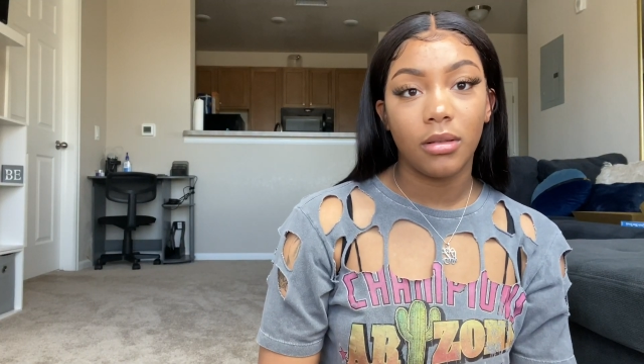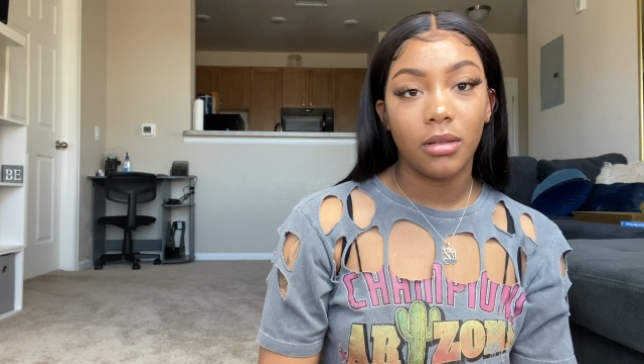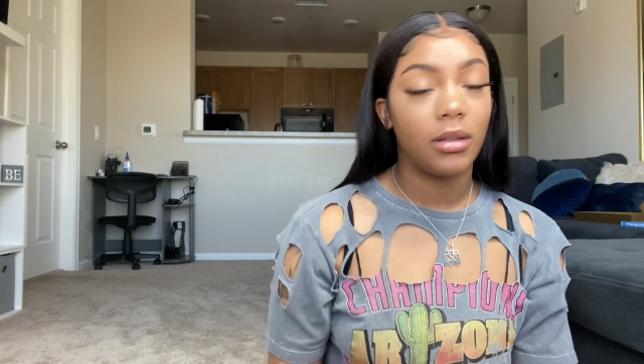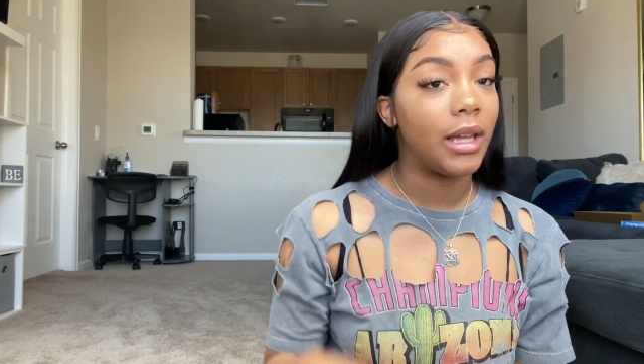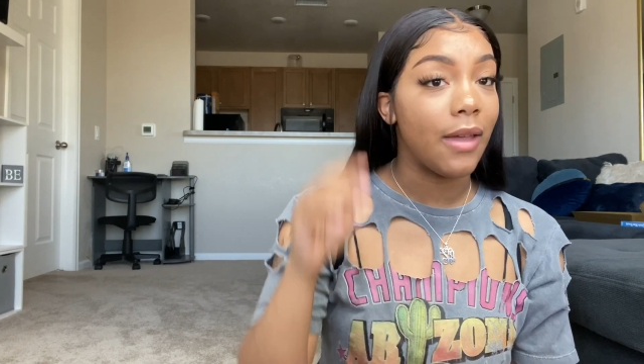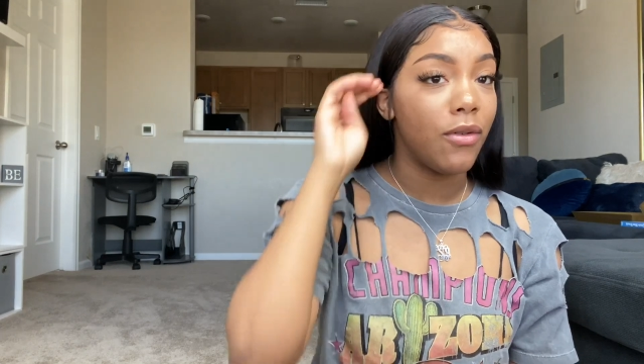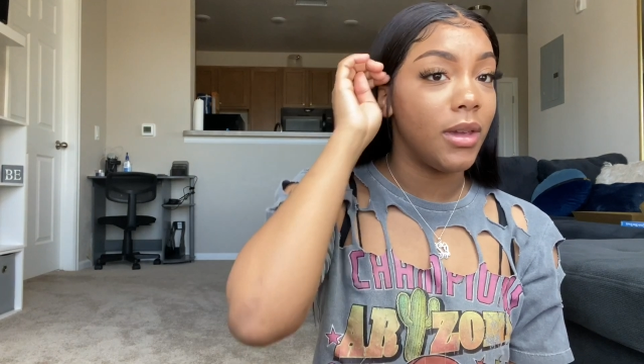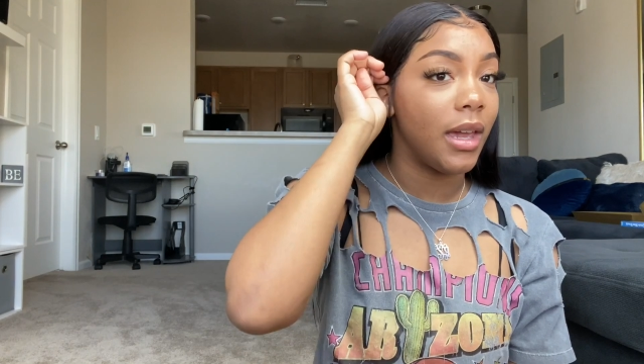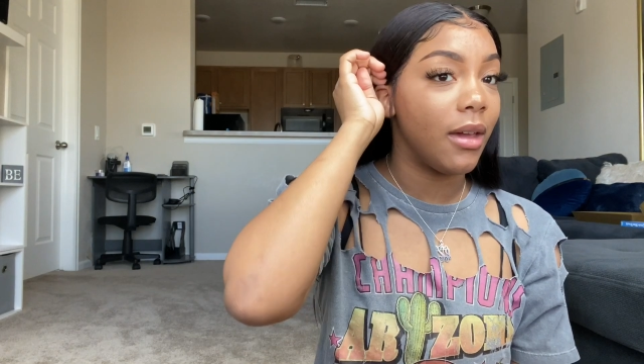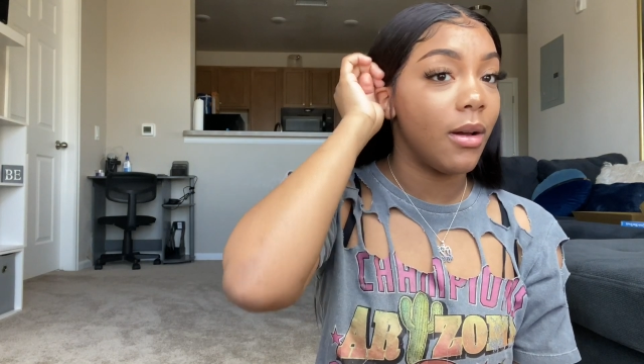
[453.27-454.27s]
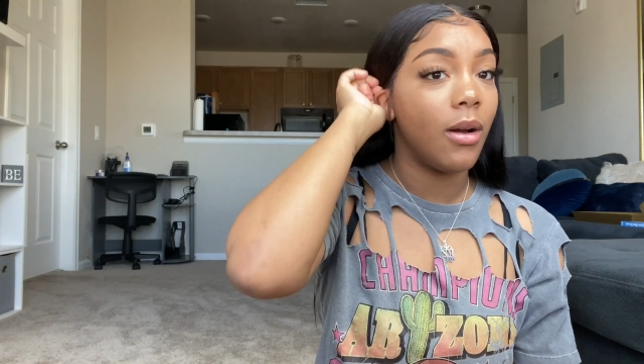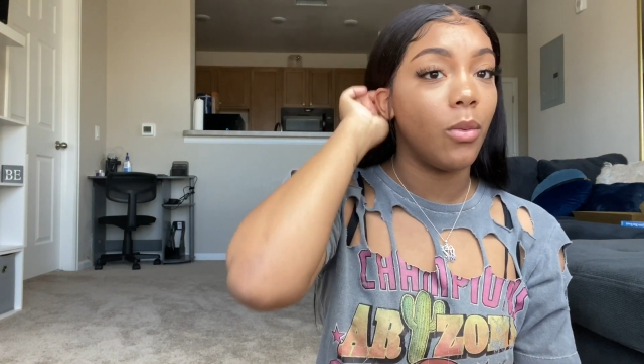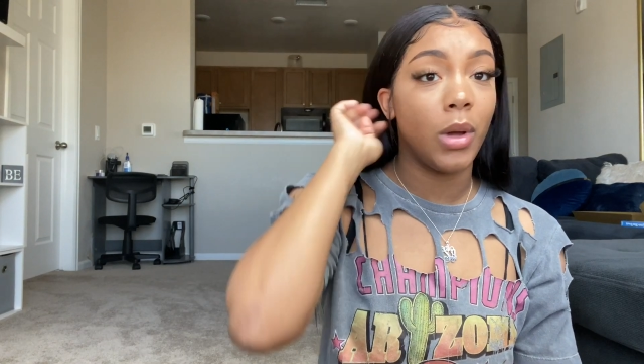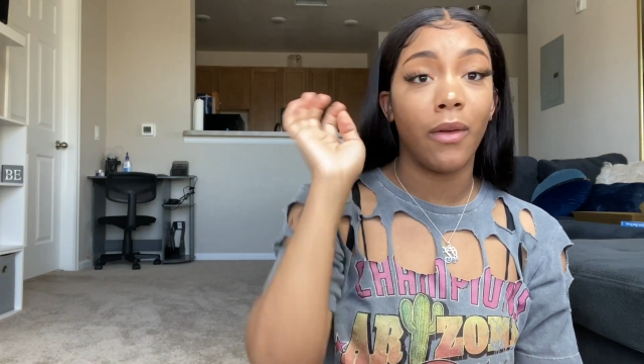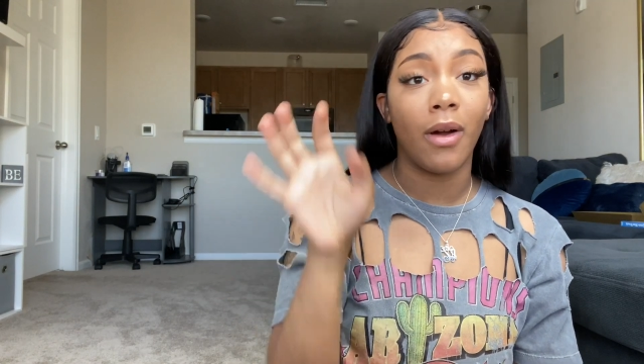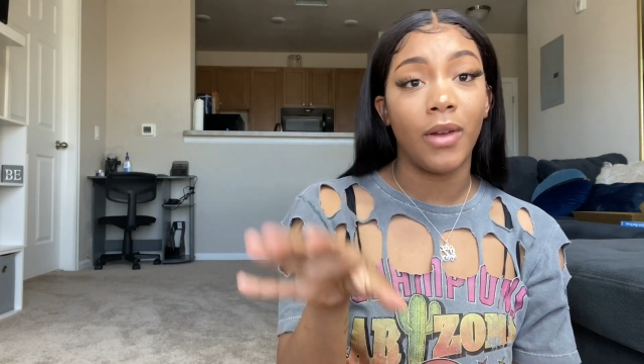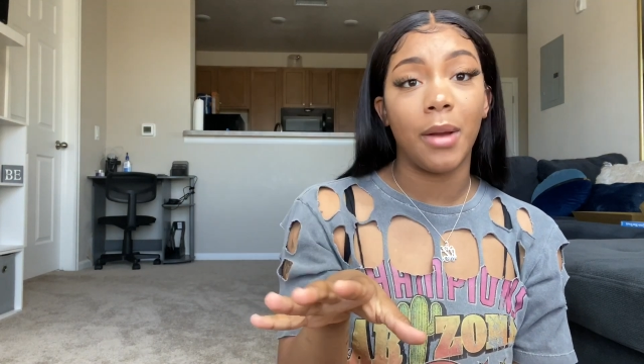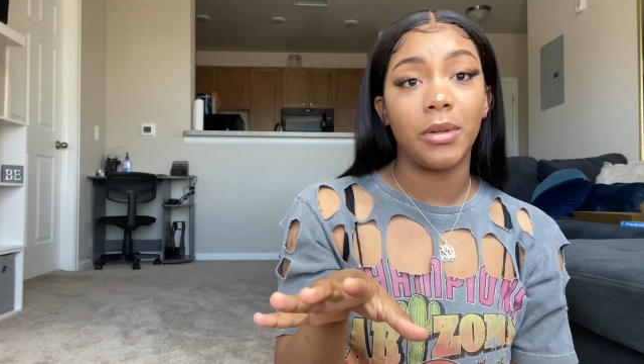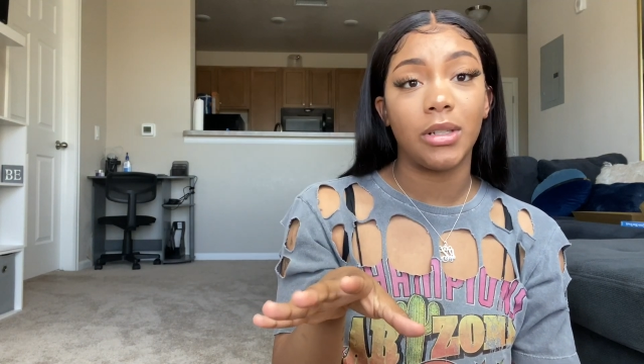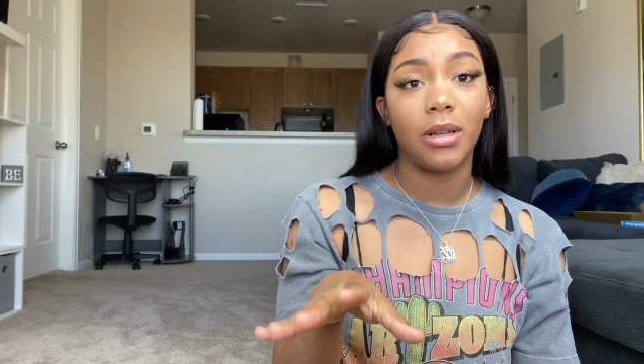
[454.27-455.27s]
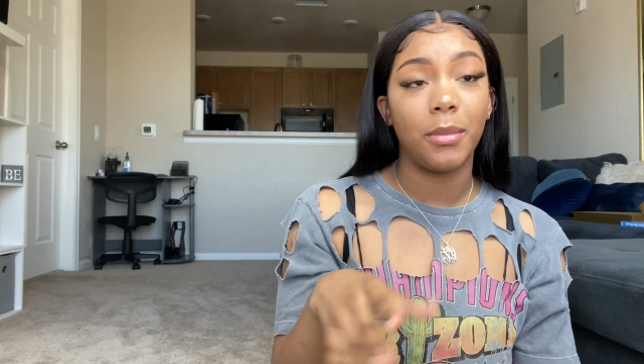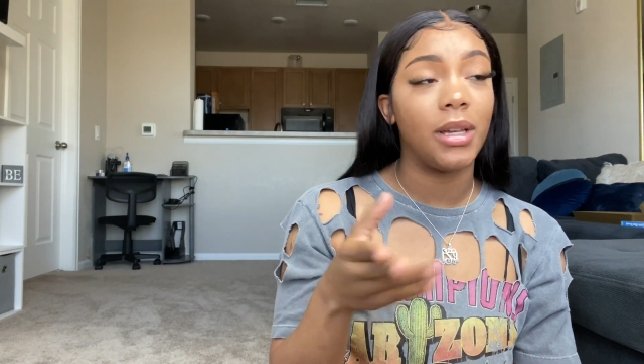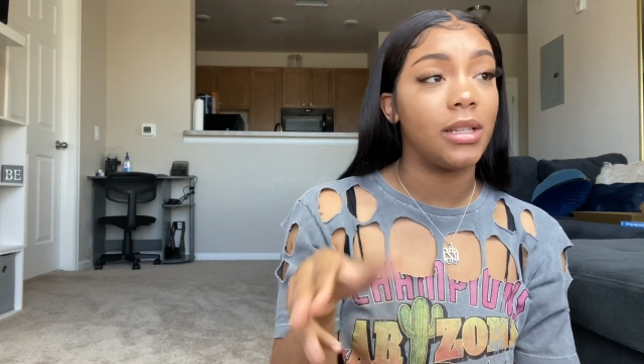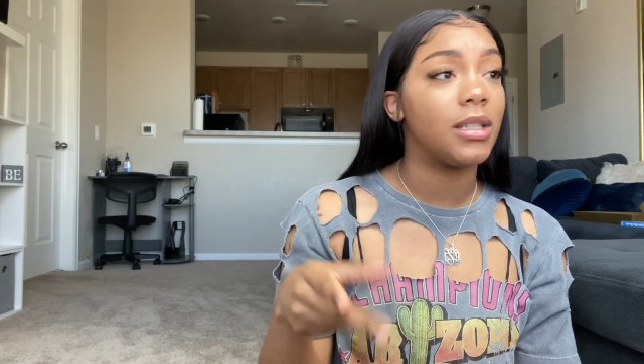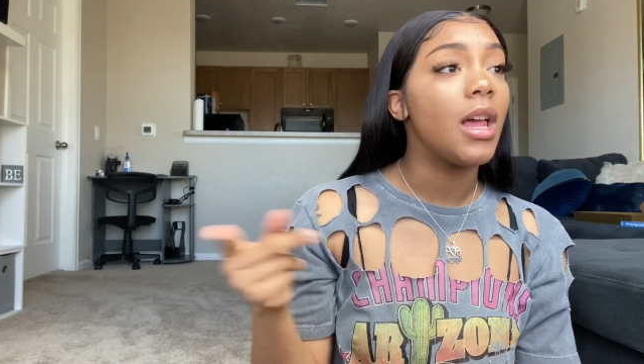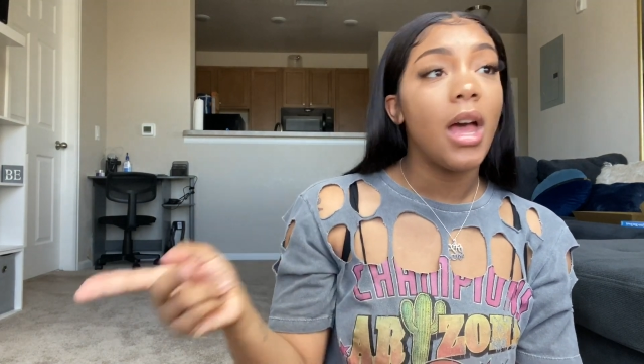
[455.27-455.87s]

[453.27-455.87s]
Like if you get a wig off of Amazon, because